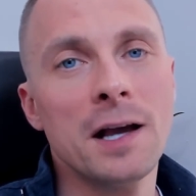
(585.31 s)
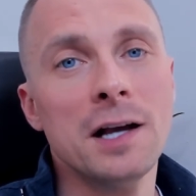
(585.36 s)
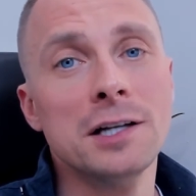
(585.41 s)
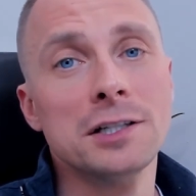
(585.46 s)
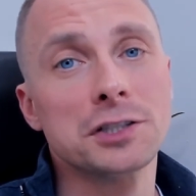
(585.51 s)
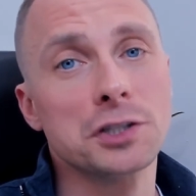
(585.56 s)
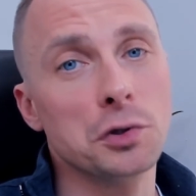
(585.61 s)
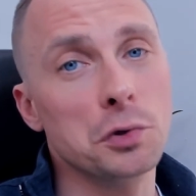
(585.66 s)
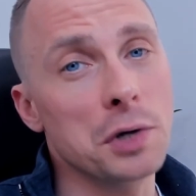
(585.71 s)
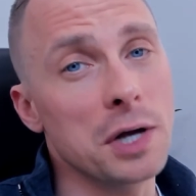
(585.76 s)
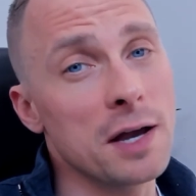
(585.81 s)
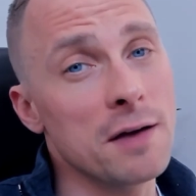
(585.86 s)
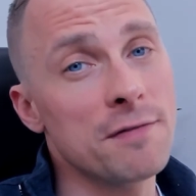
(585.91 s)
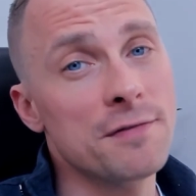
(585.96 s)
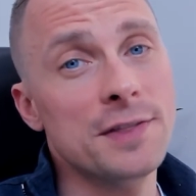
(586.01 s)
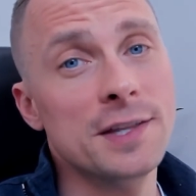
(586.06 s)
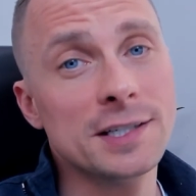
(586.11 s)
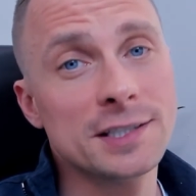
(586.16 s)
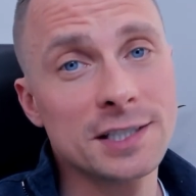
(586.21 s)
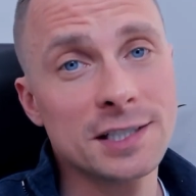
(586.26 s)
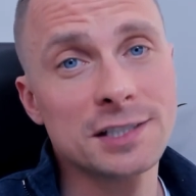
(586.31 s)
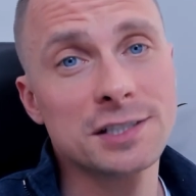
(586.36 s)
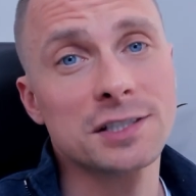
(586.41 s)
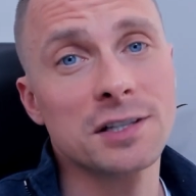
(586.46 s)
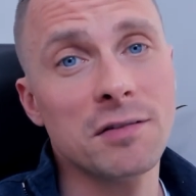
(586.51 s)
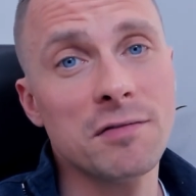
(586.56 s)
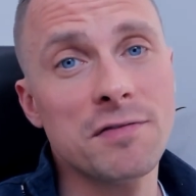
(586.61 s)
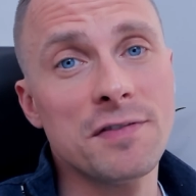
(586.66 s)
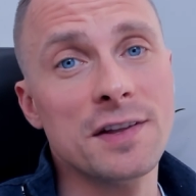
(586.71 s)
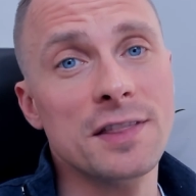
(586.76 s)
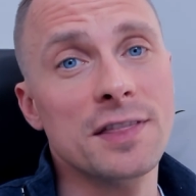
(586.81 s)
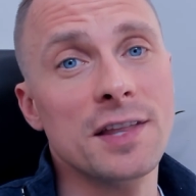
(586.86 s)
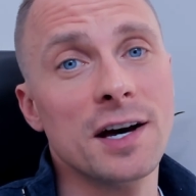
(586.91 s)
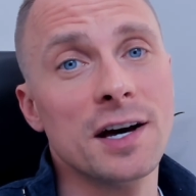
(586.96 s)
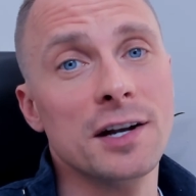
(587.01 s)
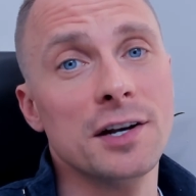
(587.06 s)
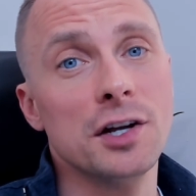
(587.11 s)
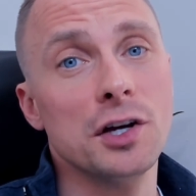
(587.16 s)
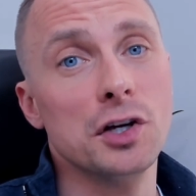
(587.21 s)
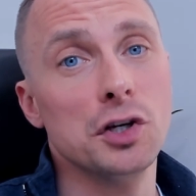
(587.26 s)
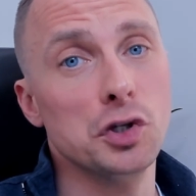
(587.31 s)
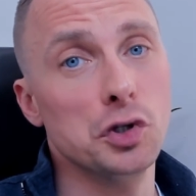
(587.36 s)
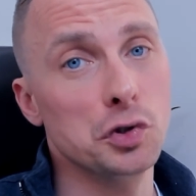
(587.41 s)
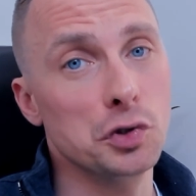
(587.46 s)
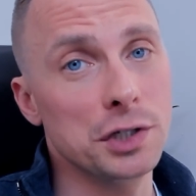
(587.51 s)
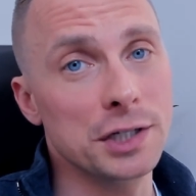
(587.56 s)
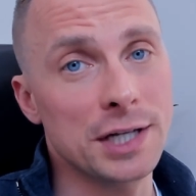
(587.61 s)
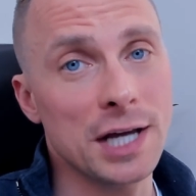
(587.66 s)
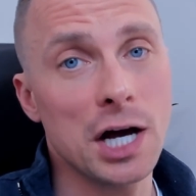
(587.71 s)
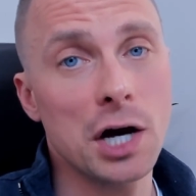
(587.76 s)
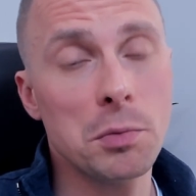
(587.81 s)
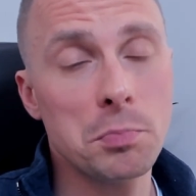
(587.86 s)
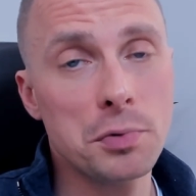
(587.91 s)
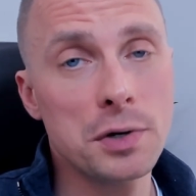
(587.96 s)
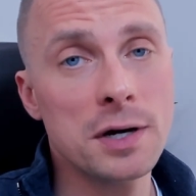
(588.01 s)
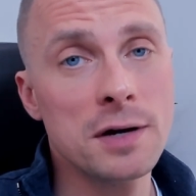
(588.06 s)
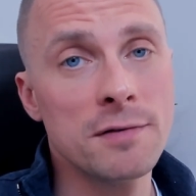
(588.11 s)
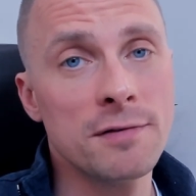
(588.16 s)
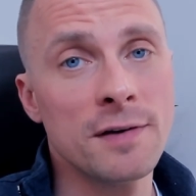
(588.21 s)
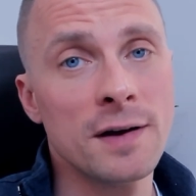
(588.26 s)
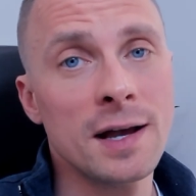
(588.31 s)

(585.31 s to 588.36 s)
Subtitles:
So if this is something that you need help with,